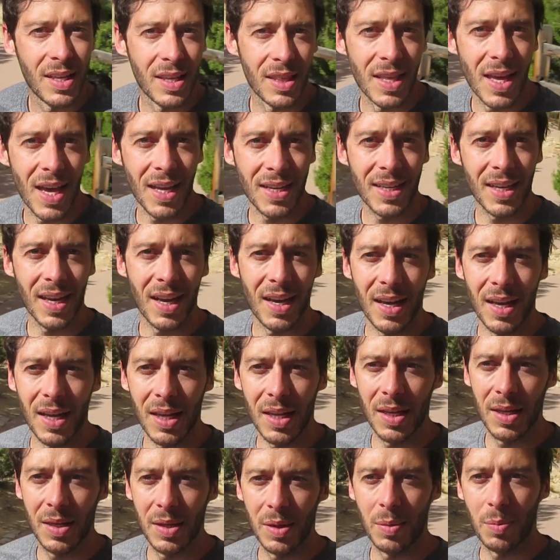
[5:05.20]
That
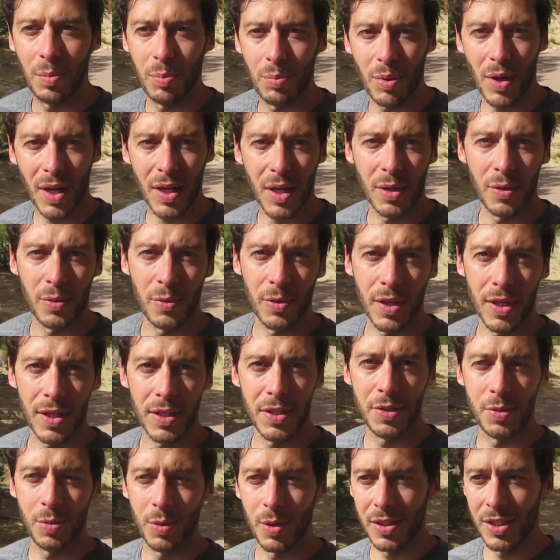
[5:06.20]
guy,
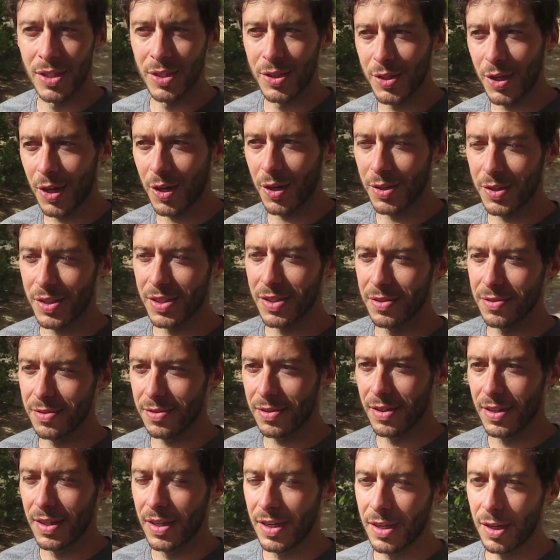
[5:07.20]
Breckenridge, was in charge of,